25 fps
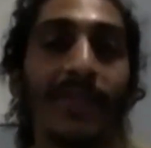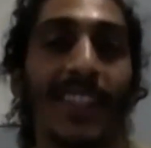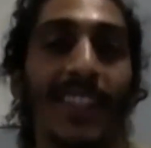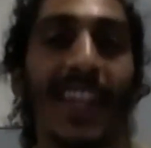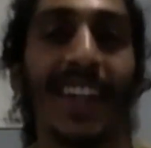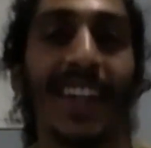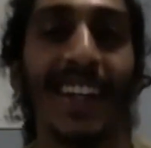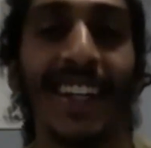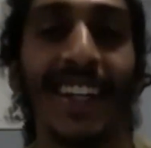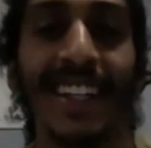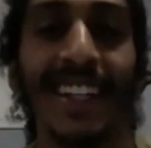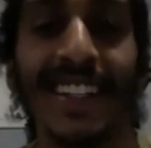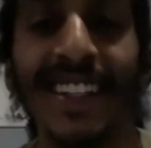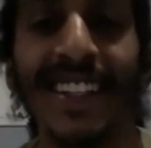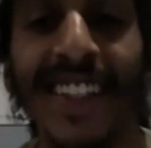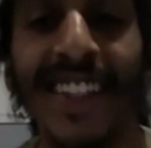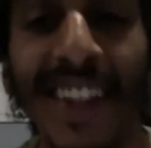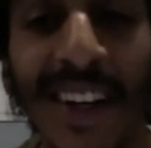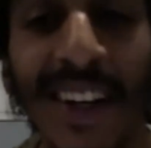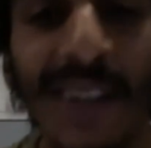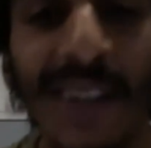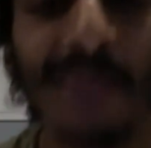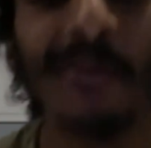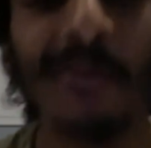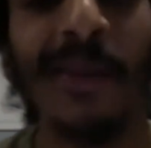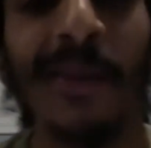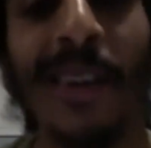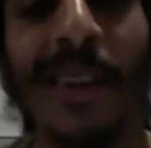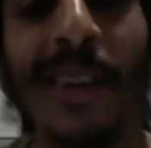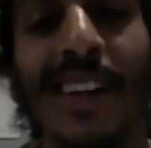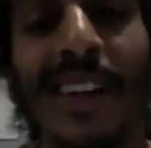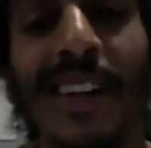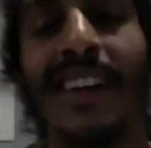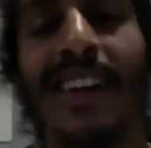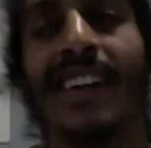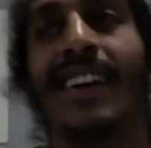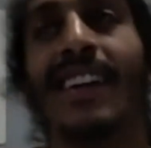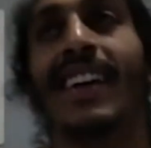Yeah, you know? yeah, yeah. But,
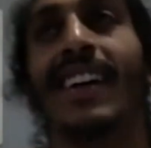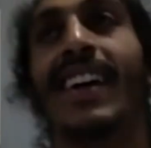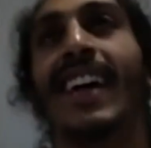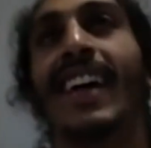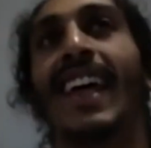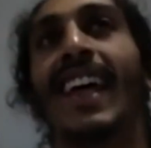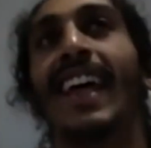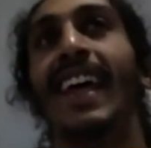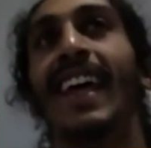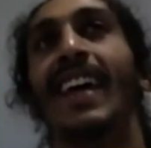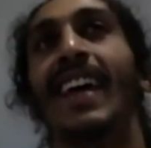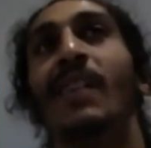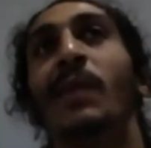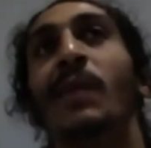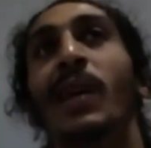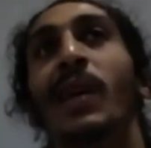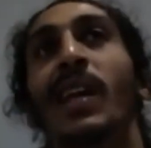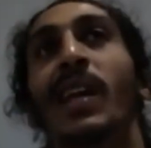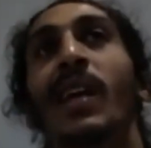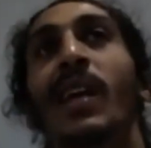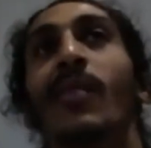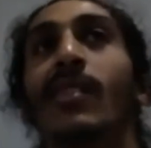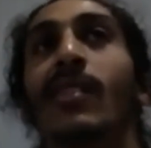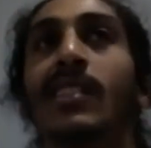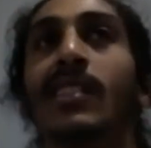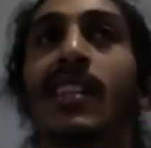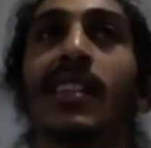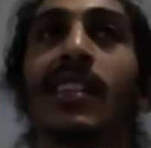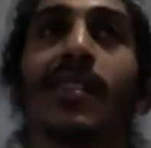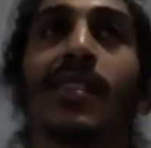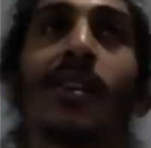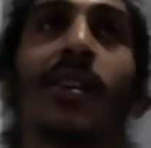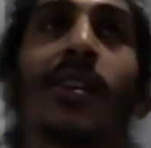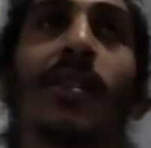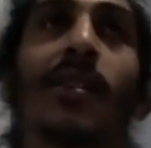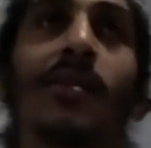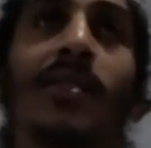uh, but yeah, once I started, is